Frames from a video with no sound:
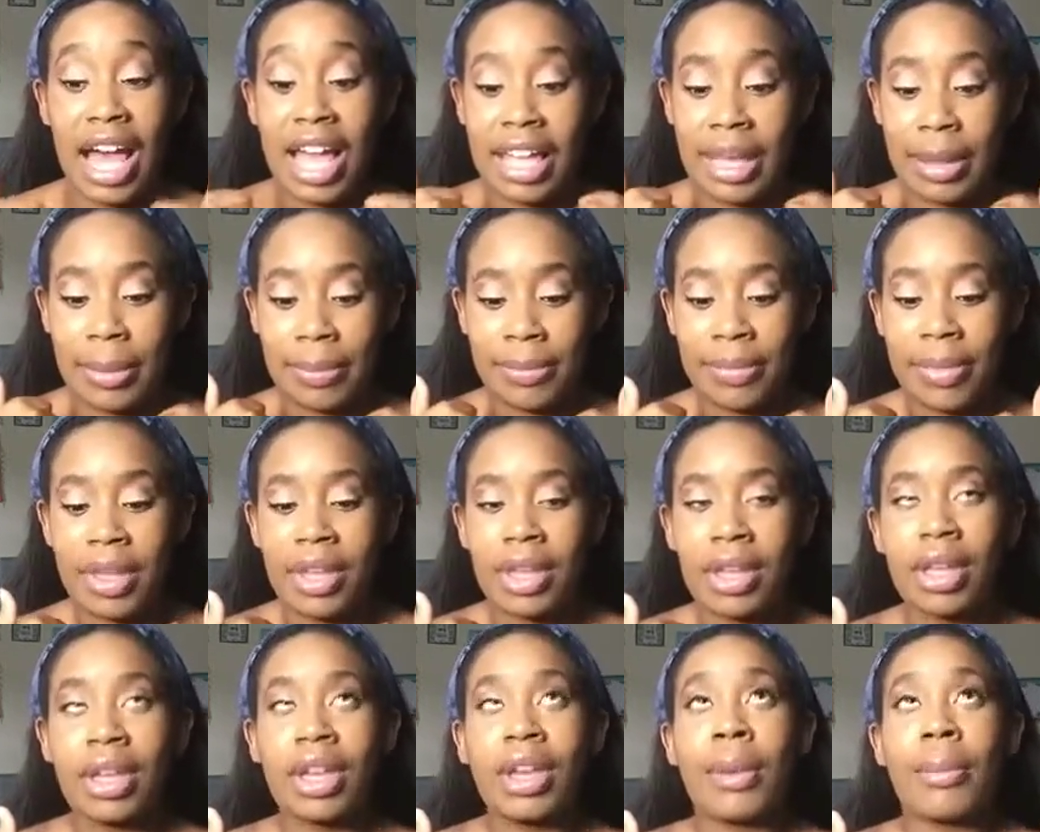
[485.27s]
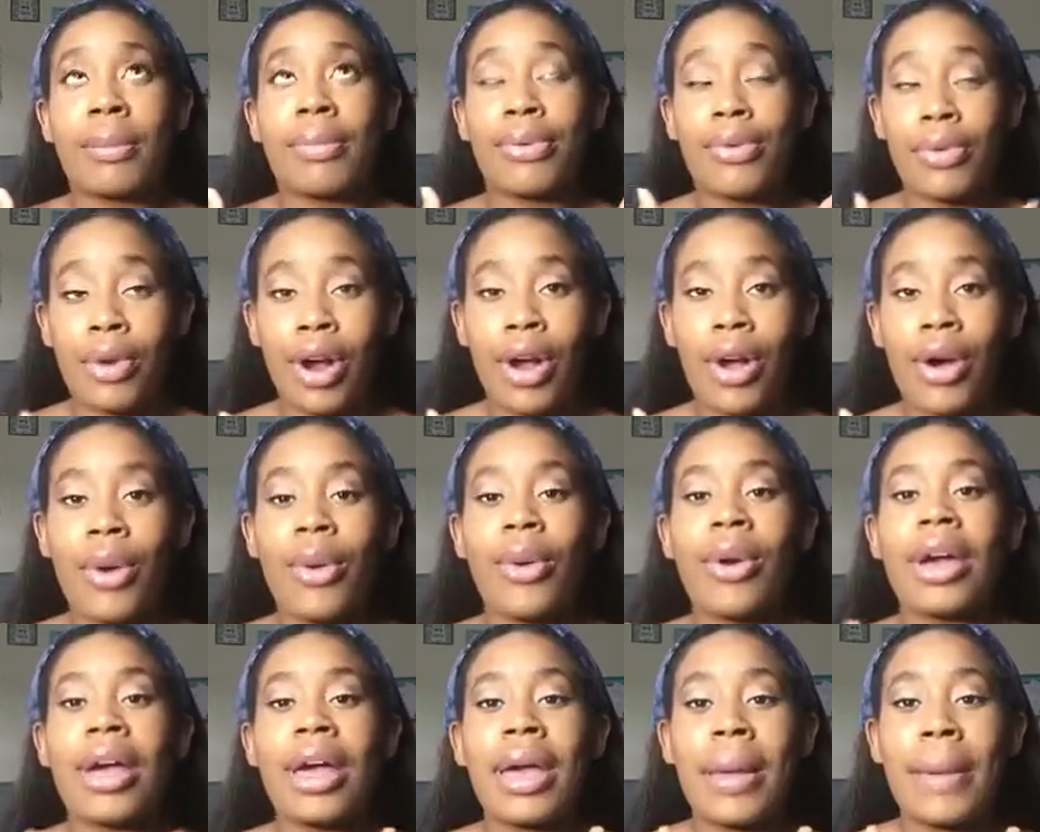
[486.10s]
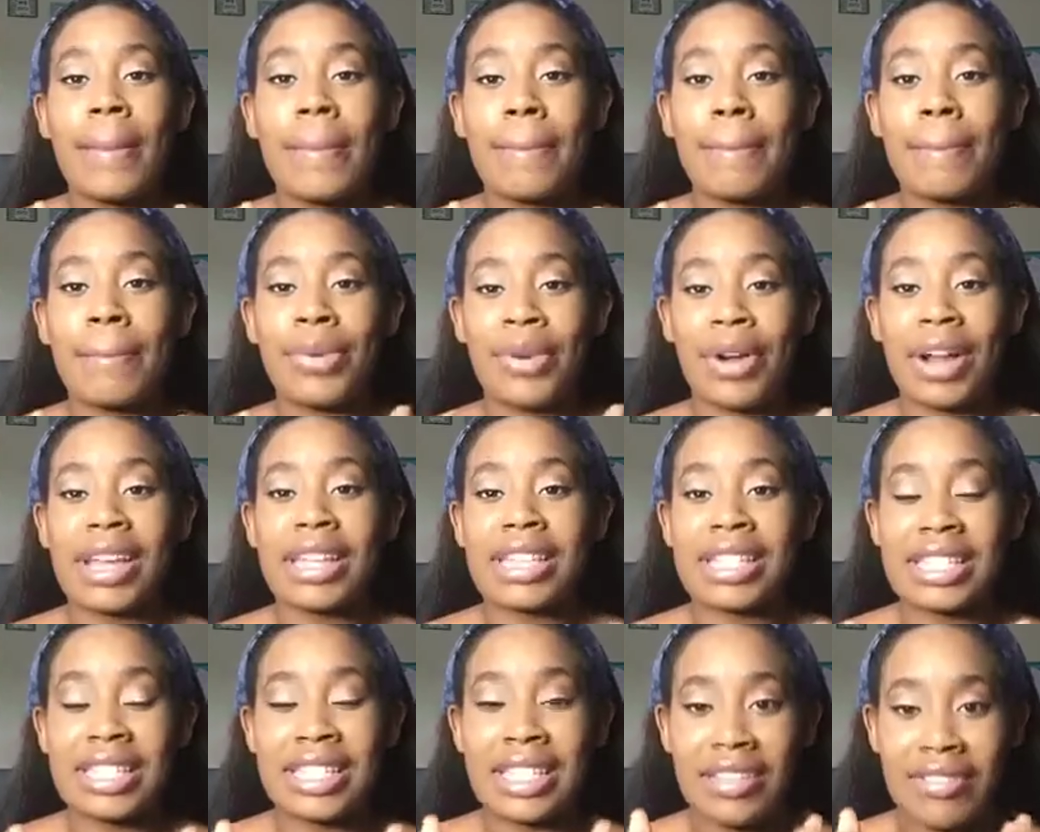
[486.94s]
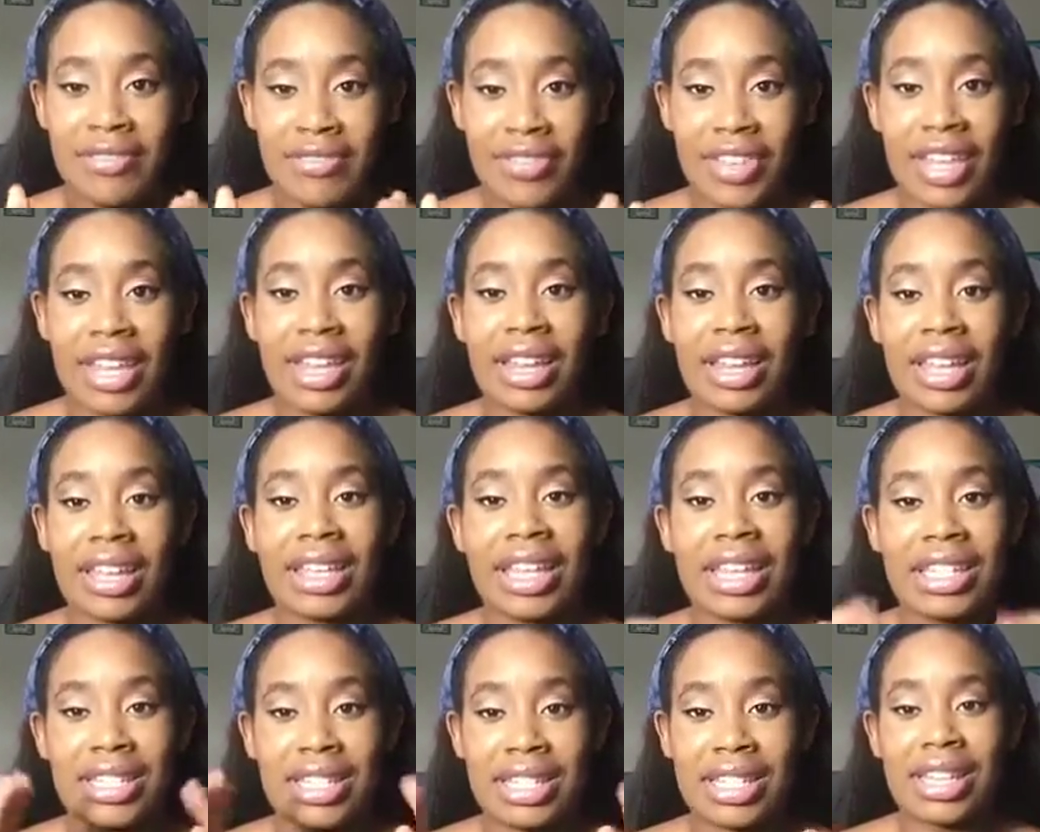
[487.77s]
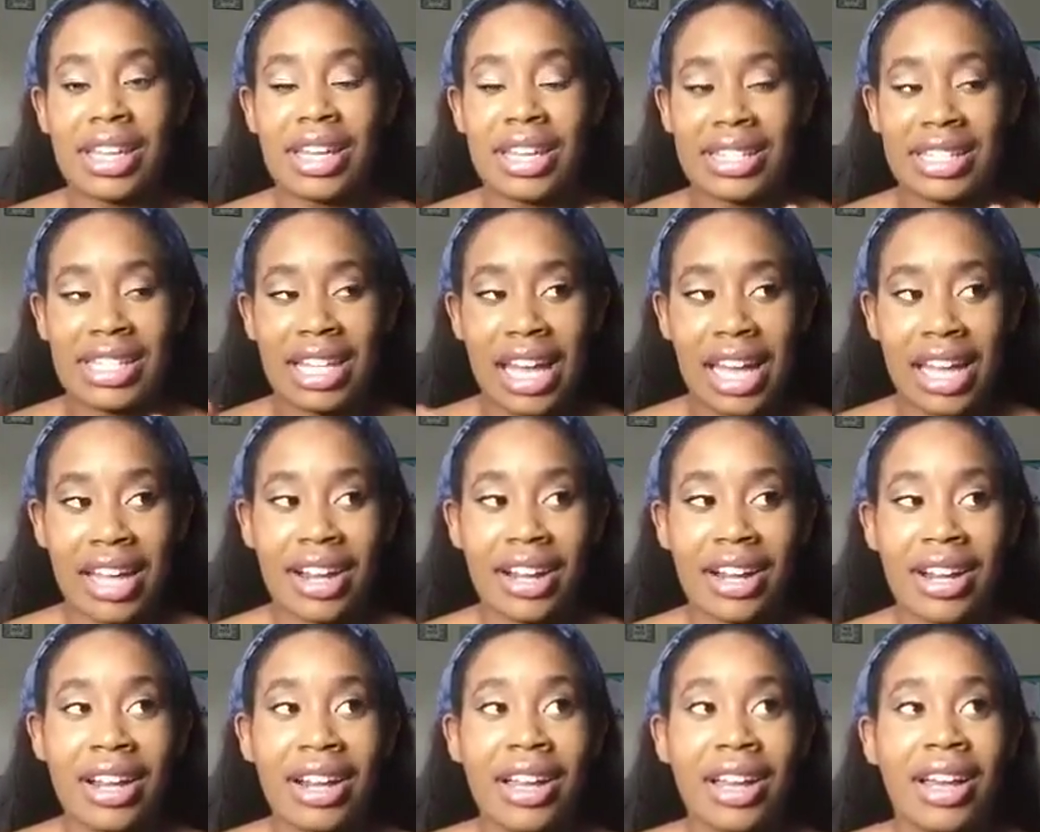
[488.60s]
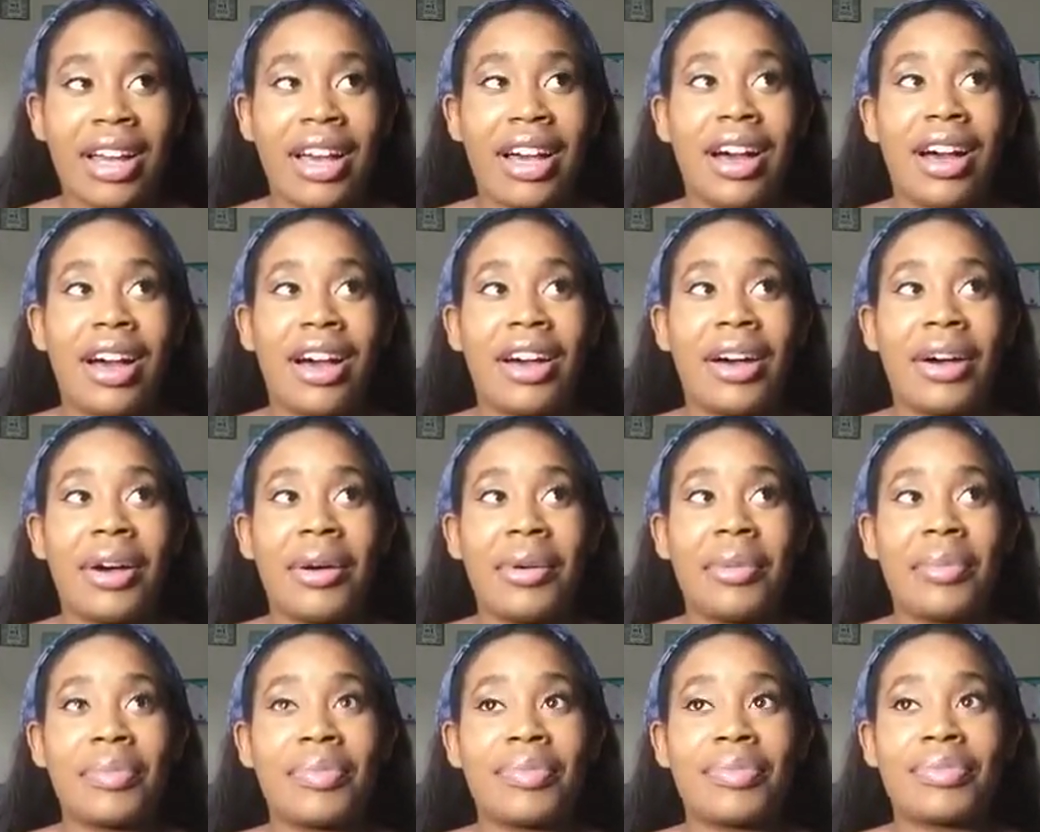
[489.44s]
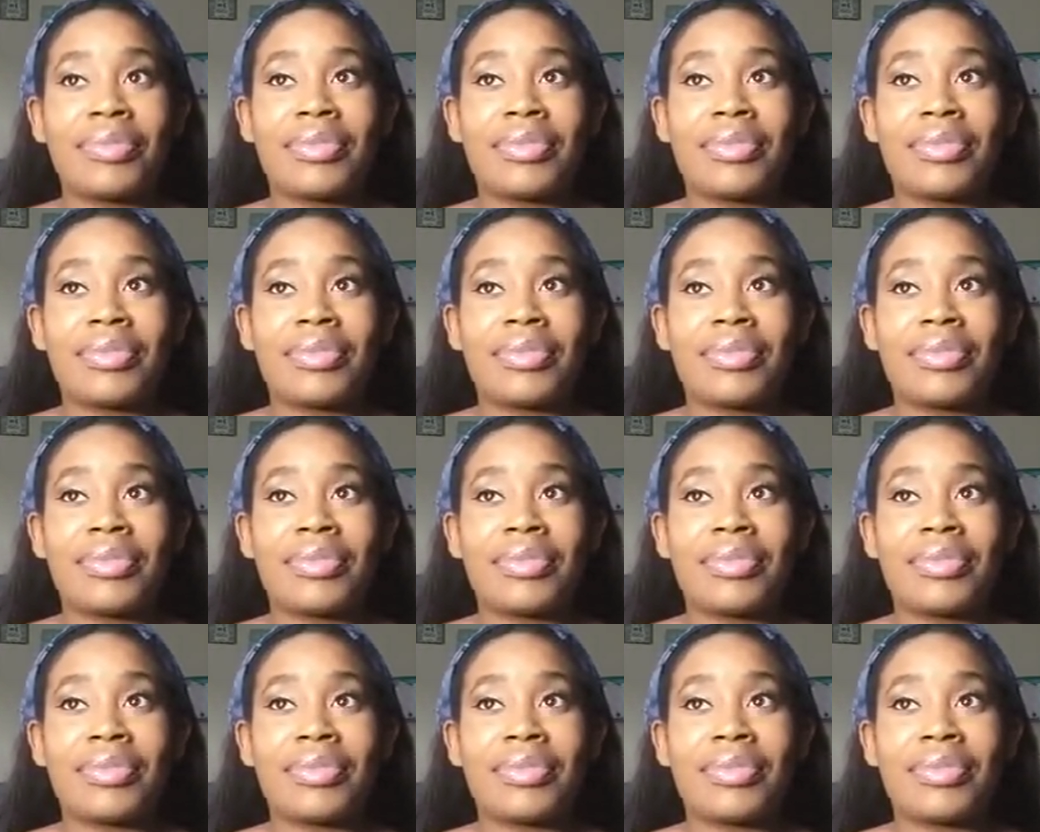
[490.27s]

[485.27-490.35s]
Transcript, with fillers: I am pro breastfeeding. That's a tongue tire. Um,